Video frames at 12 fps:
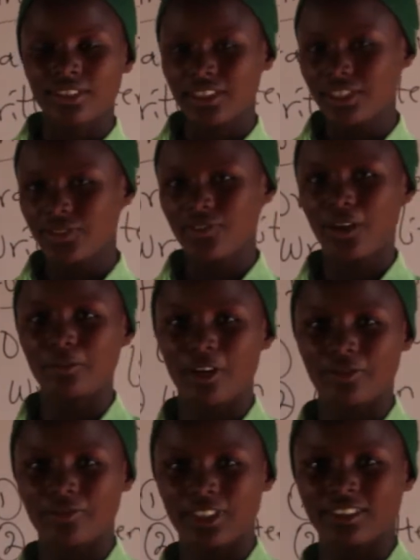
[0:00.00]
This form
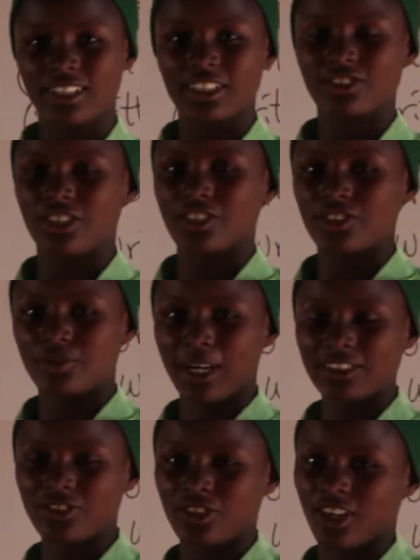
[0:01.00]
of literature is
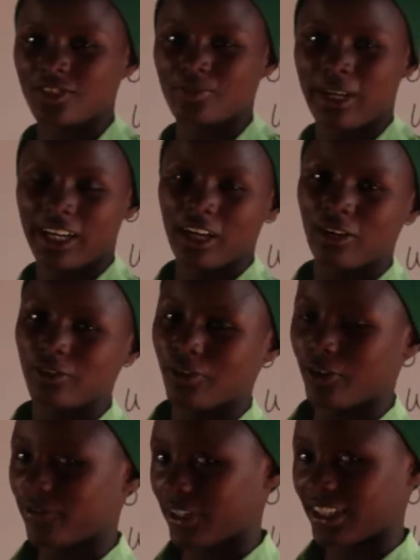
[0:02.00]
passed to us by our
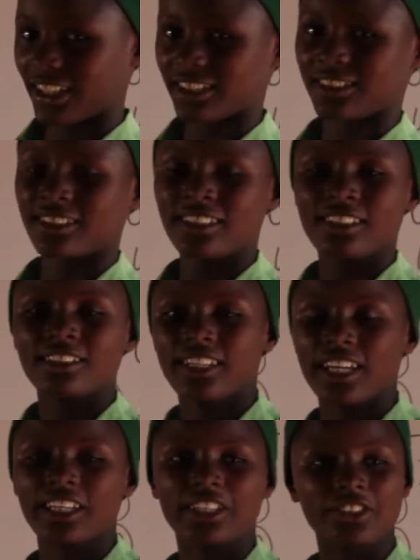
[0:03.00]
forefathers.
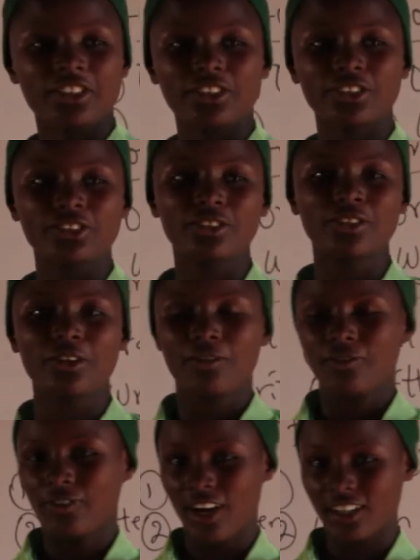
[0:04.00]
They include
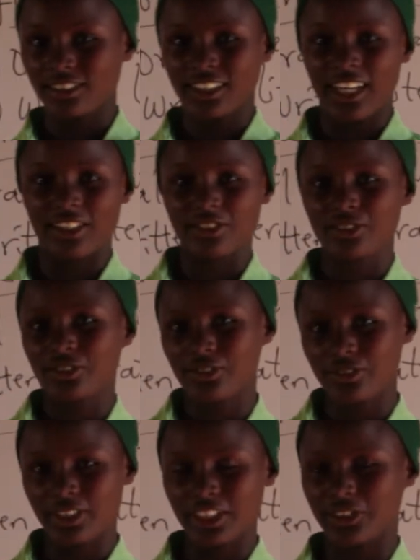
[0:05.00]
folktales,
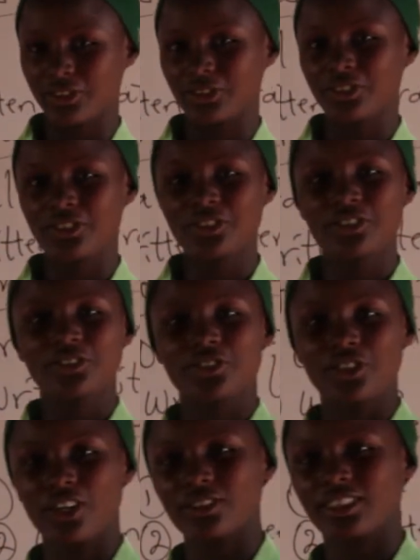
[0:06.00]
riddles,
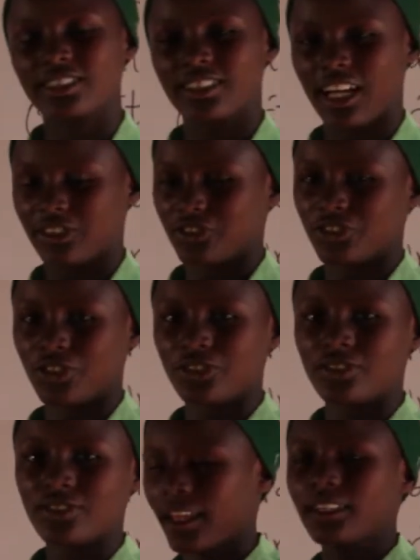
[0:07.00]
stories, and
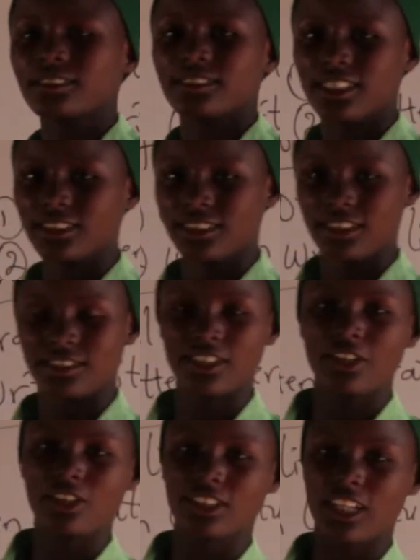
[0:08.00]
jokes. This is
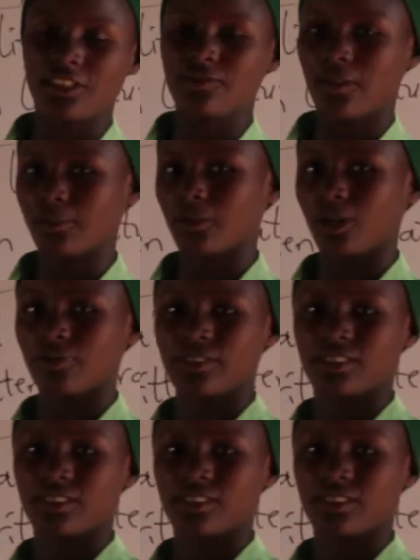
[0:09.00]
the oldest form of